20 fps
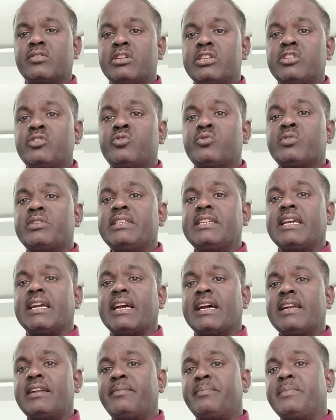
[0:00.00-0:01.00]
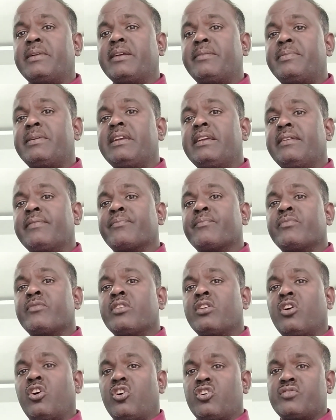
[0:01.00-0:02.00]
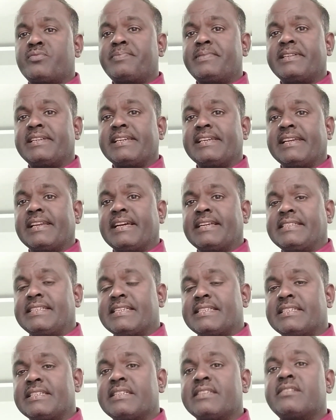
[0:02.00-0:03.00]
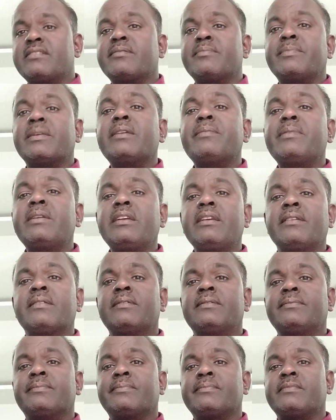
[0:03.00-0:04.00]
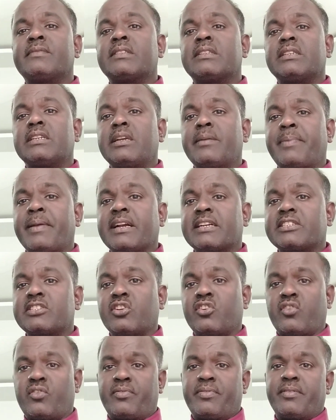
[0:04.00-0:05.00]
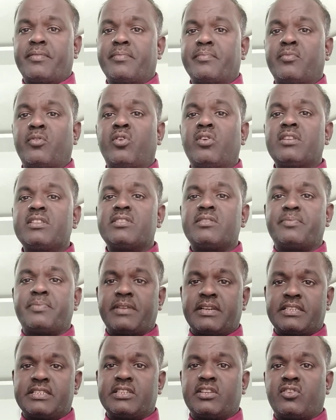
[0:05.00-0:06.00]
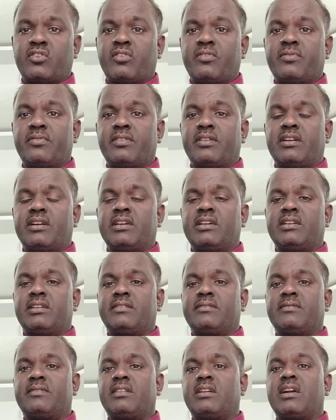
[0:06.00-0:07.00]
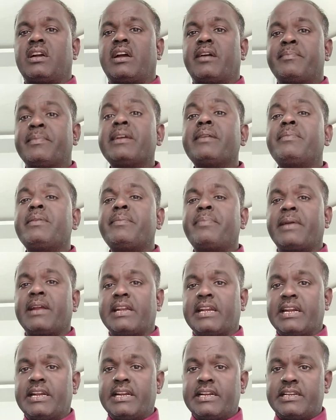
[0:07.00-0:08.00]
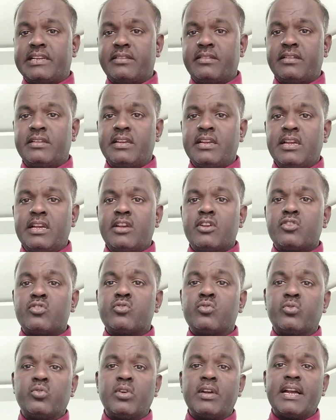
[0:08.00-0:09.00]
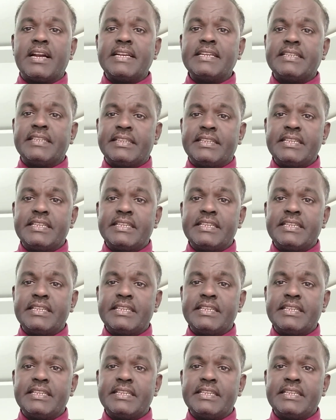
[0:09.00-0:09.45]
injury, and maybe hospitalizations, maybe a fracture of bones, fracture of maybe fatality. So guys,